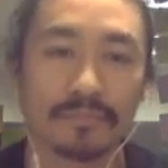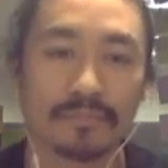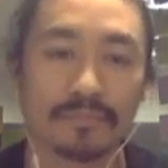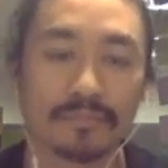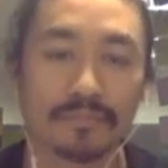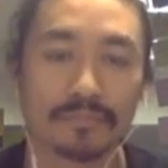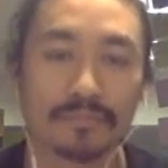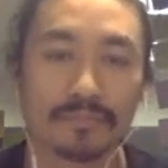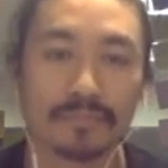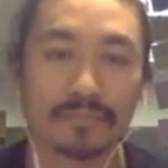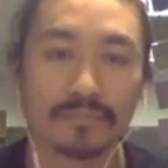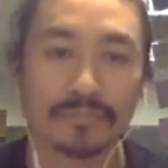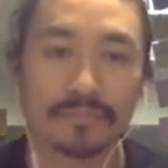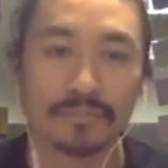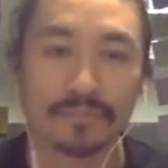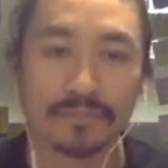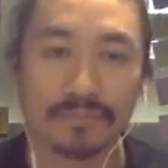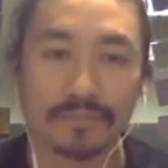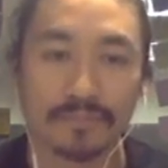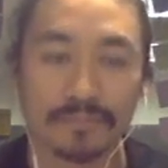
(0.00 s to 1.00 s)

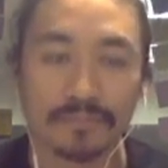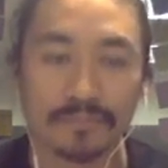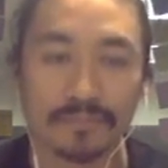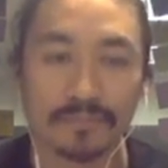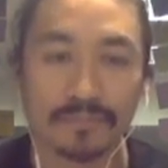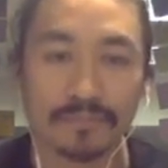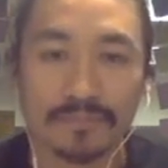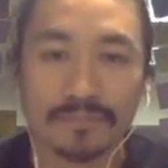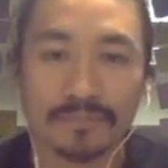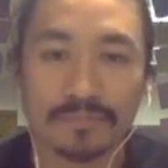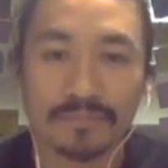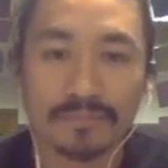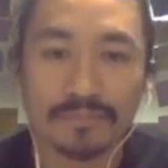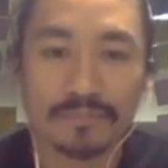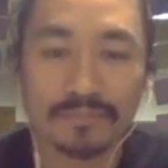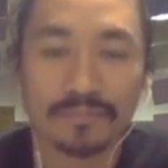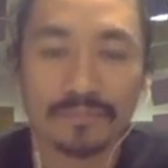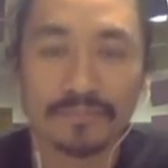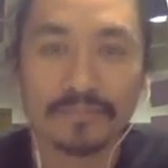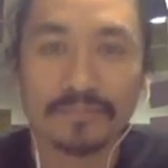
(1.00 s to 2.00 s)

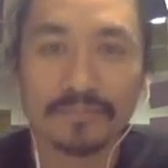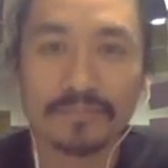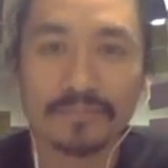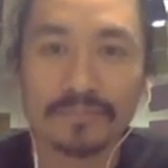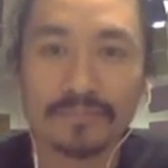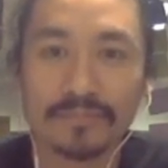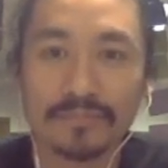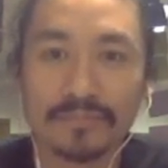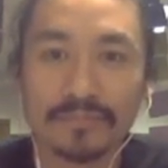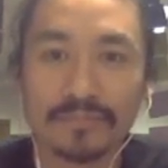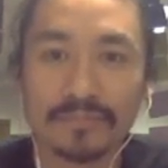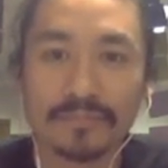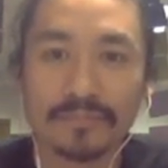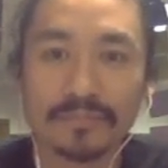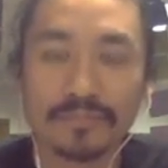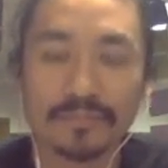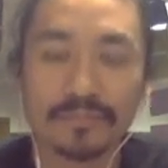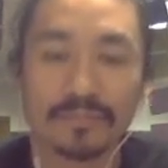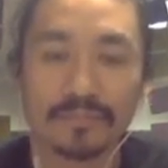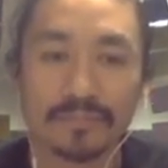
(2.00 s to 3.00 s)

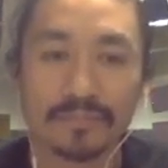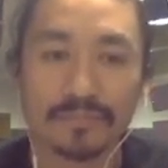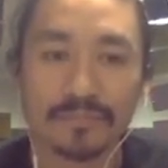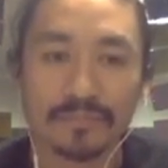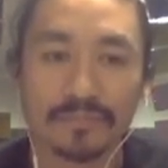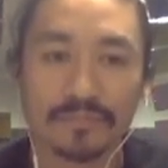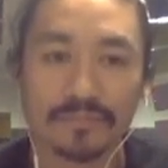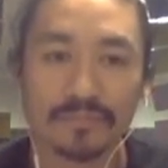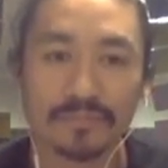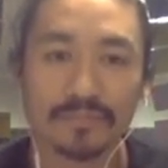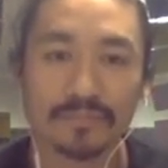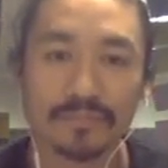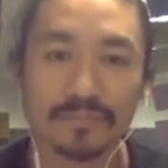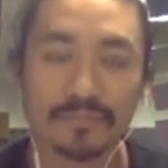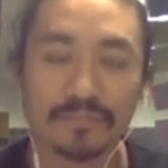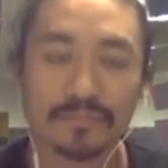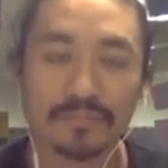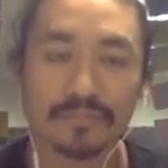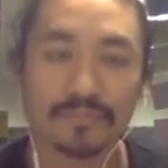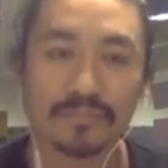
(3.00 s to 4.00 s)

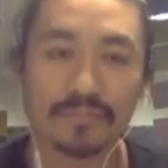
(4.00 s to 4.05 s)
(not speaking)